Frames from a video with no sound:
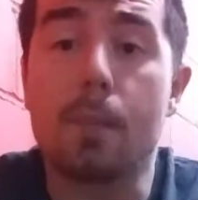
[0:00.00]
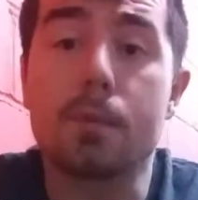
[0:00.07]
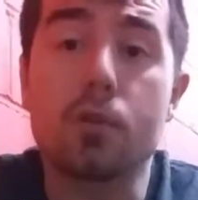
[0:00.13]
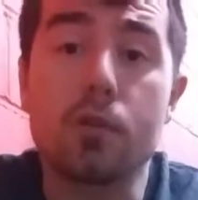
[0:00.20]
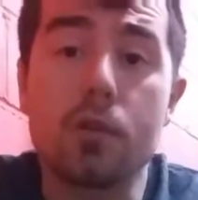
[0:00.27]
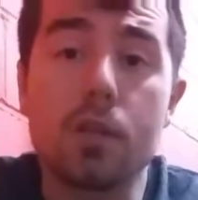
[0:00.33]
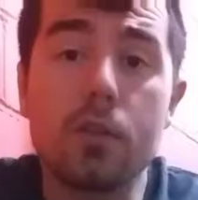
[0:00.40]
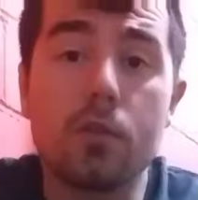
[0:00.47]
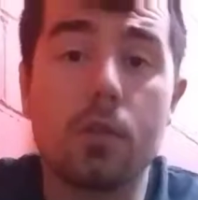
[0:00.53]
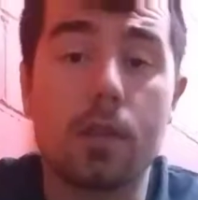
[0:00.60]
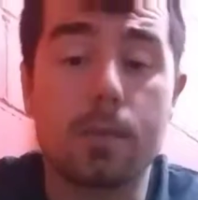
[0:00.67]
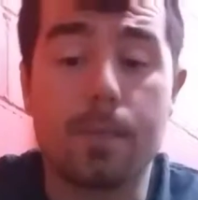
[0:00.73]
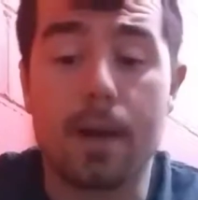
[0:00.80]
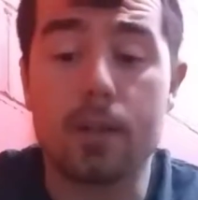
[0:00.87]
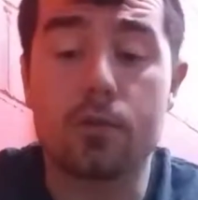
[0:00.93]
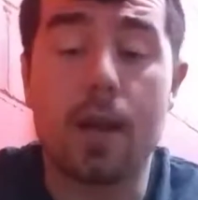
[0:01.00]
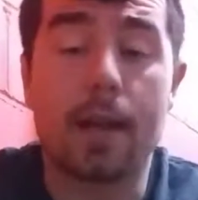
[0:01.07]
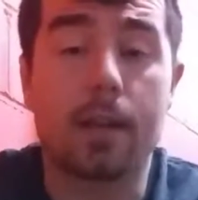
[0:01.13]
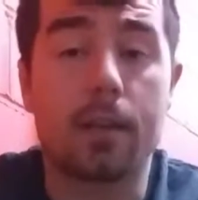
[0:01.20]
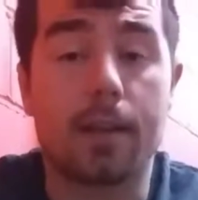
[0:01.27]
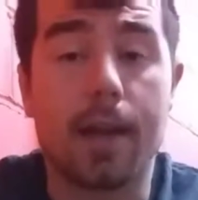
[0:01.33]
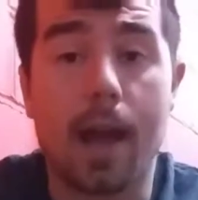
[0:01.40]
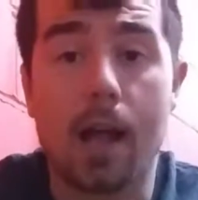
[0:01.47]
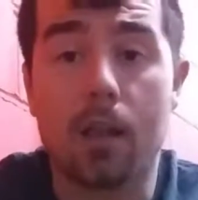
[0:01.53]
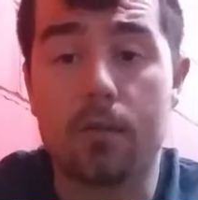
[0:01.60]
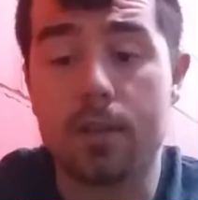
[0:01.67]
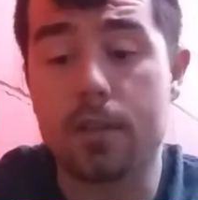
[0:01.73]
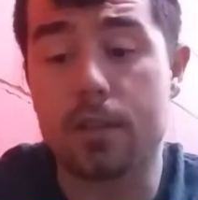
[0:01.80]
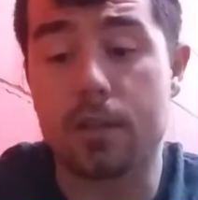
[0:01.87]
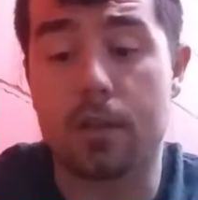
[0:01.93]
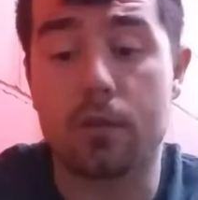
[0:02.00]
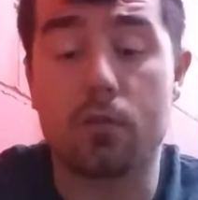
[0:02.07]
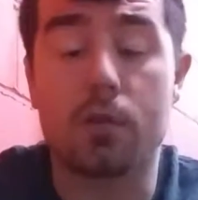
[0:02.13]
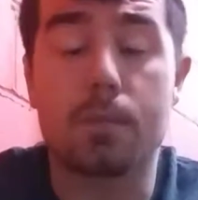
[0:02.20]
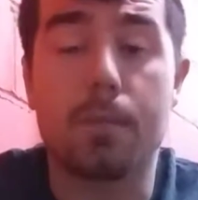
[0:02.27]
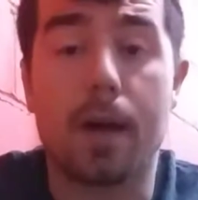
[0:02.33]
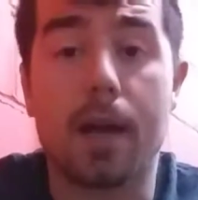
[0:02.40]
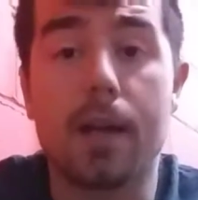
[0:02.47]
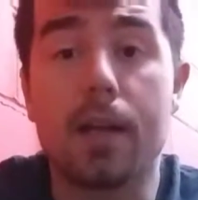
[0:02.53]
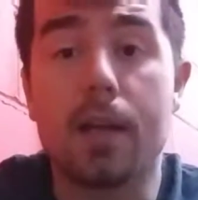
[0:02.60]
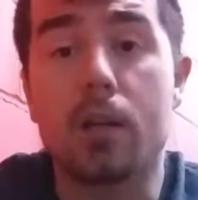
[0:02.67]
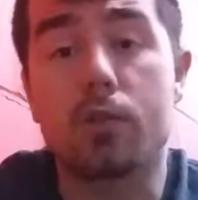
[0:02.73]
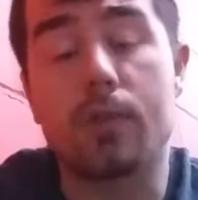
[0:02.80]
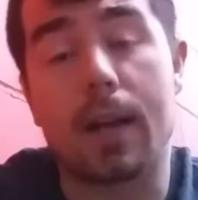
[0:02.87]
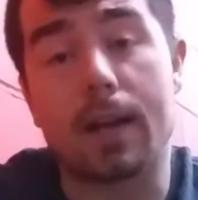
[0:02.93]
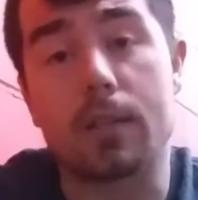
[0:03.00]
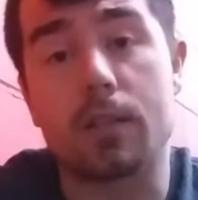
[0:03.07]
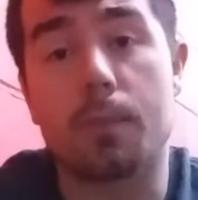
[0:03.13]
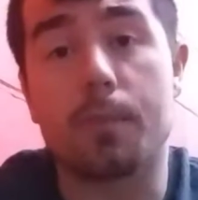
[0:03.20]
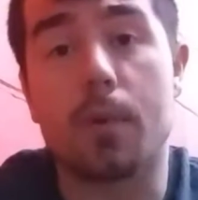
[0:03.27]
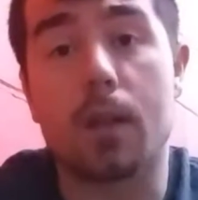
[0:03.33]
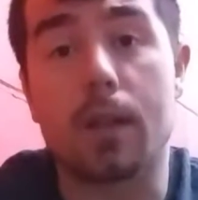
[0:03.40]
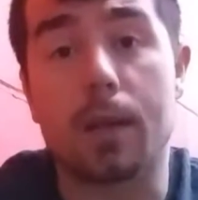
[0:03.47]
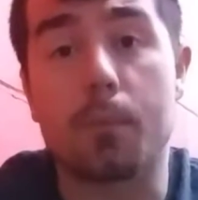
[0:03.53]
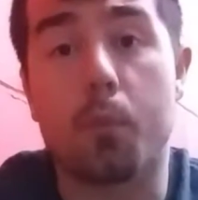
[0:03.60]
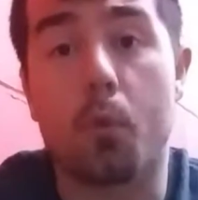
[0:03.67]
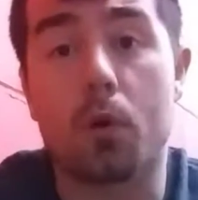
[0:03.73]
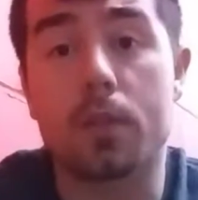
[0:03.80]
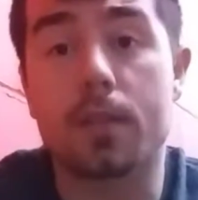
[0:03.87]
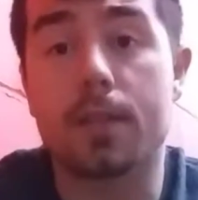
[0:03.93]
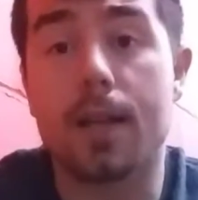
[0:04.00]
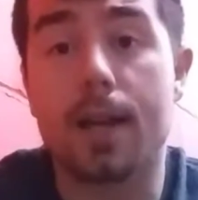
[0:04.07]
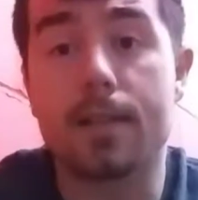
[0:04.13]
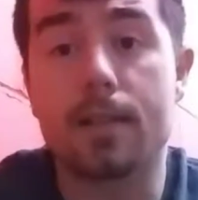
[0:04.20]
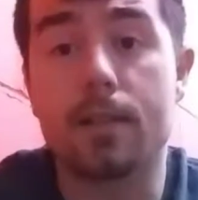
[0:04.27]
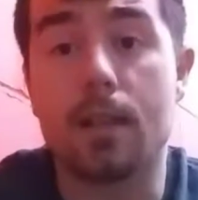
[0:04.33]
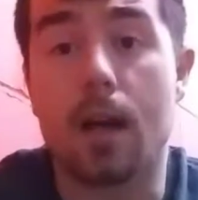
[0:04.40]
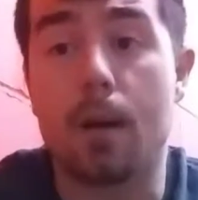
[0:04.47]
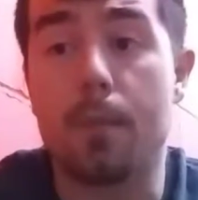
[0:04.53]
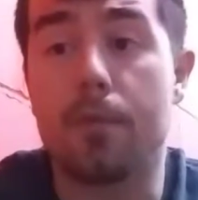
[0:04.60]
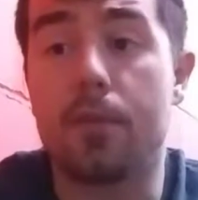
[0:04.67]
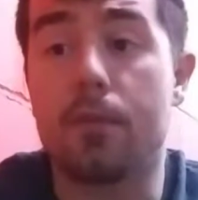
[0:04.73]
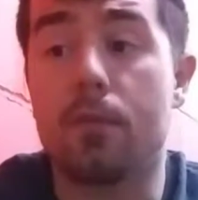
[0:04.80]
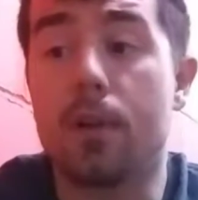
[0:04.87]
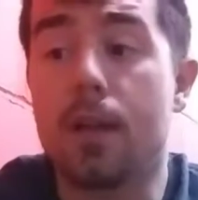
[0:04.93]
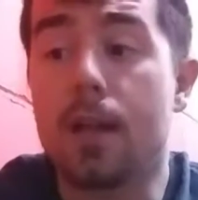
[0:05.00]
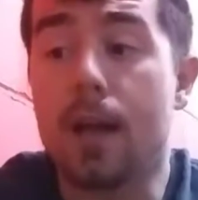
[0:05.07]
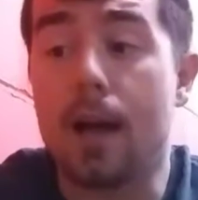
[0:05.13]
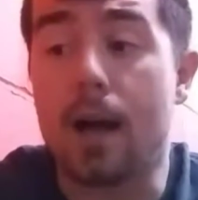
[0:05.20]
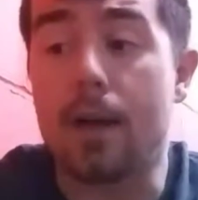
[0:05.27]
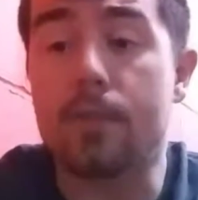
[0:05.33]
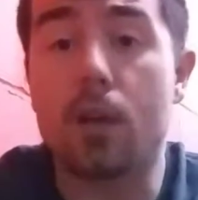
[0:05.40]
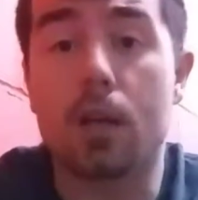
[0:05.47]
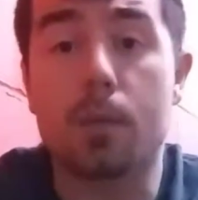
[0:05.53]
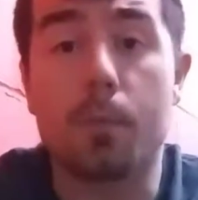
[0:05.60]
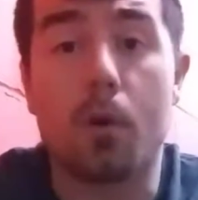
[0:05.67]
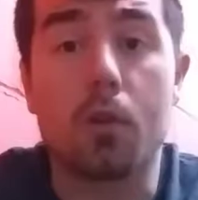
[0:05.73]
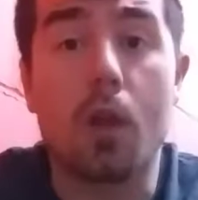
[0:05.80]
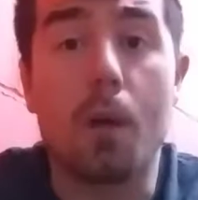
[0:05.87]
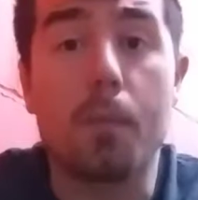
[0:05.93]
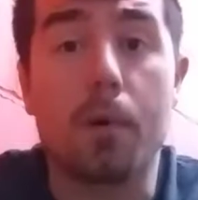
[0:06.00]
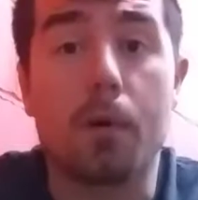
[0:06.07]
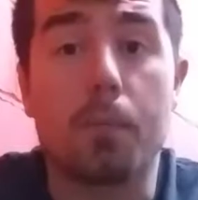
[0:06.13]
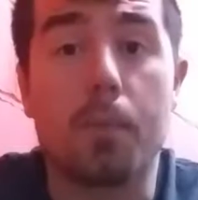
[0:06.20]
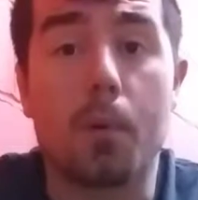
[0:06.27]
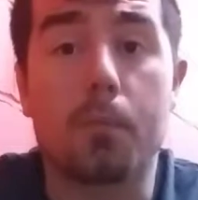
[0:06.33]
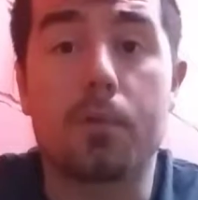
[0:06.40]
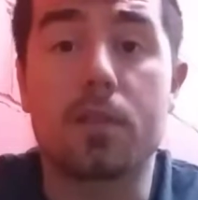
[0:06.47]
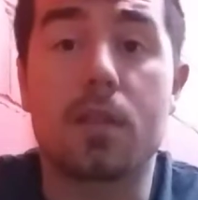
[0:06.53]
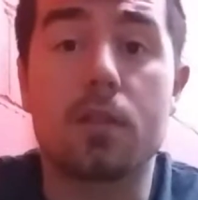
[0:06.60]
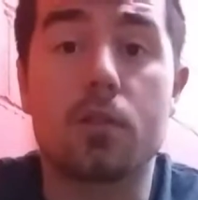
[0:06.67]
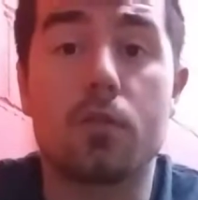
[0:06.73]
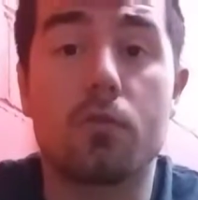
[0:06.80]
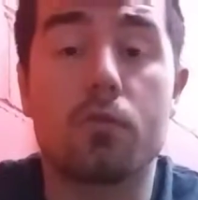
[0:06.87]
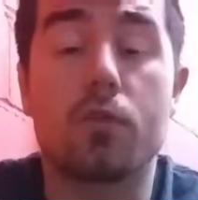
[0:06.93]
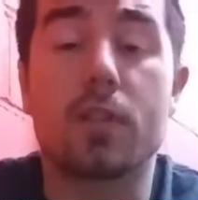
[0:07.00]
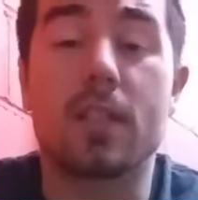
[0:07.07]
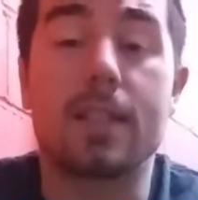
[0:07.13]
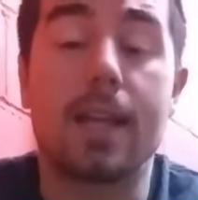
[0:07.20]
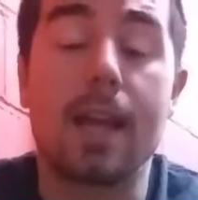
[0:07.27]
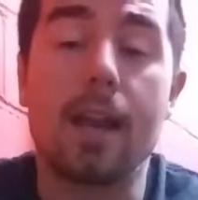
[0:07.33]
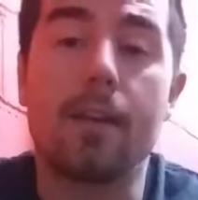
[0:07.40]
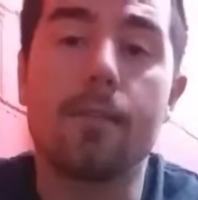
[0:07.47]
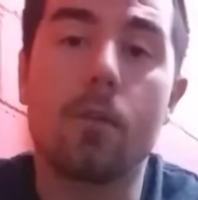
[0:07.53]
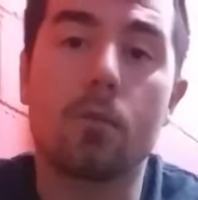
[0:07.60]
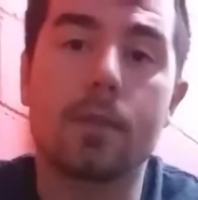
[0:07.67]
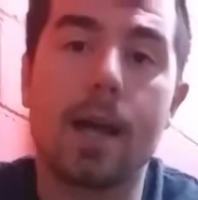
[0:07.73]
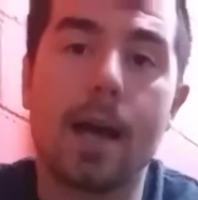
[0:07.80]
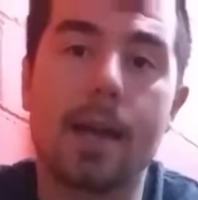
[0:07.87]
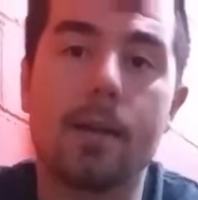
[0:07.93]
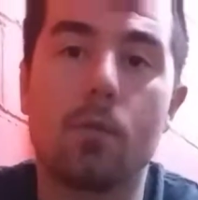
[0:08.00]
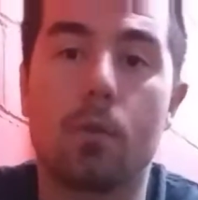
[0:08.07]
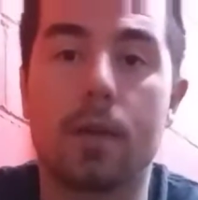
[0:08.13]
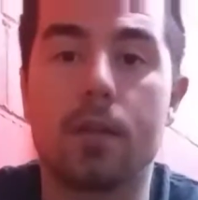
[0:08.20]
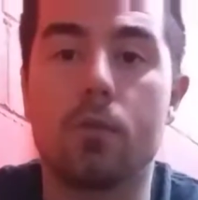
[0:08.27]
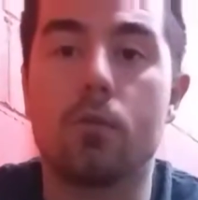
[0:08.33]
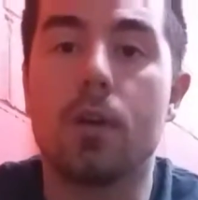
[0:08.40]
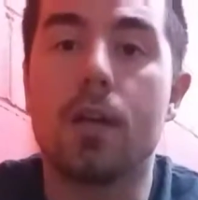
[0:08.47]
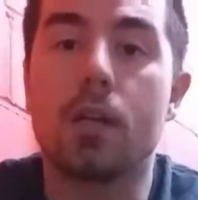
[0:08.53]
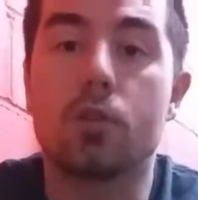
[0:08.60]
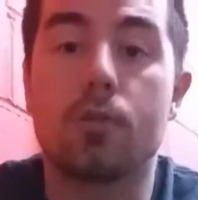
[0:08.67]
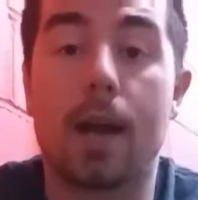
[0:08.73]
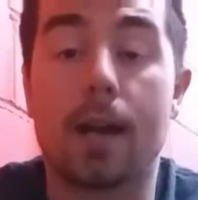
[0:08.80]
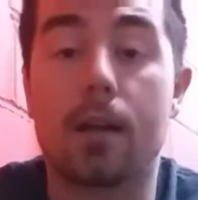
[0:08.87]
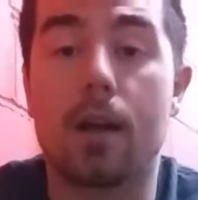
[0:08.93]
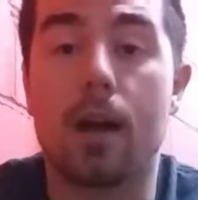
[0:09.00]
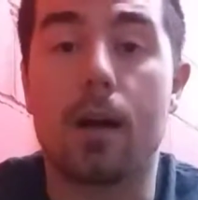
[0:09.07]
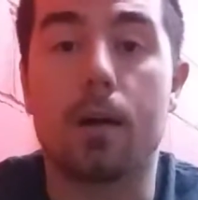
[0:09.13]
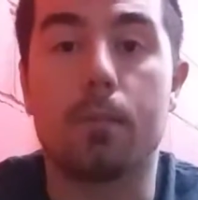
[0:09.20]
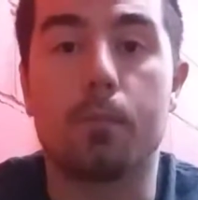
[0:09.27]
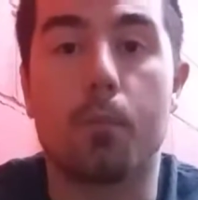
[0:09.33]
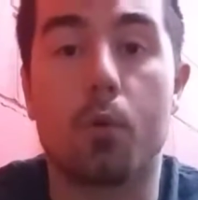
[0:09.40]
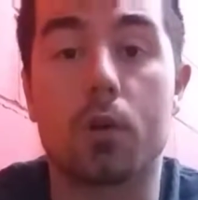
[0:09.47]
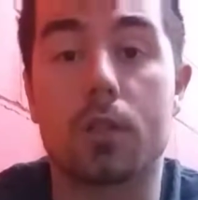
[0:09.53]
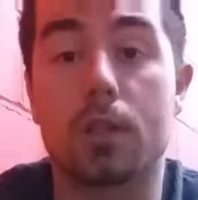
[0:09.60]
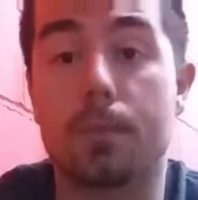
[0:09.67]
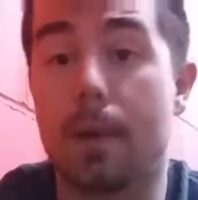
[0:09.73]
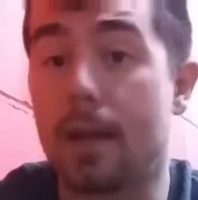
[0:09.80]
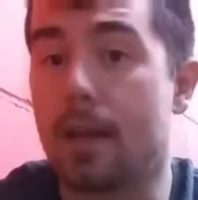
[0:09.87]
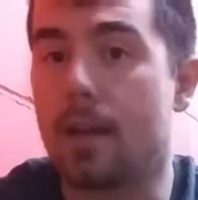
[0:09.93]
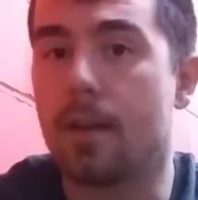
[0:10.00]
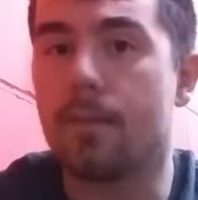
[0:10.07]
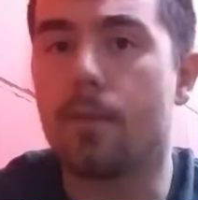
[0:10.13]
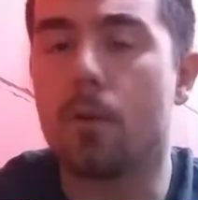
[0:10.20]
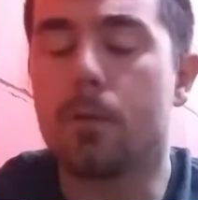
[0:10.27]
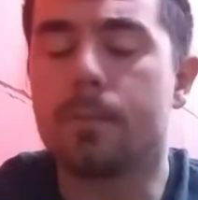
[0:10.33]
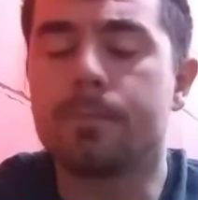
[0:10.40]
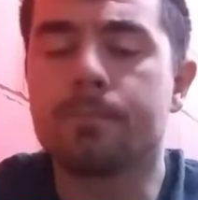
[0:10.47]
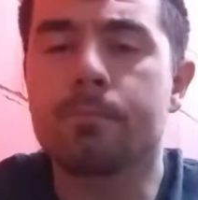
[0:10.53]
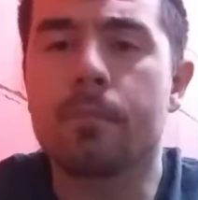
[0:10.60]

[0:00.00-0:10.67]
So you can do this by tracking your calories. You can do this by tracking some like portion sizes. I talked about a lot about Precision Nutrition's handful diet, where you track portions by handful,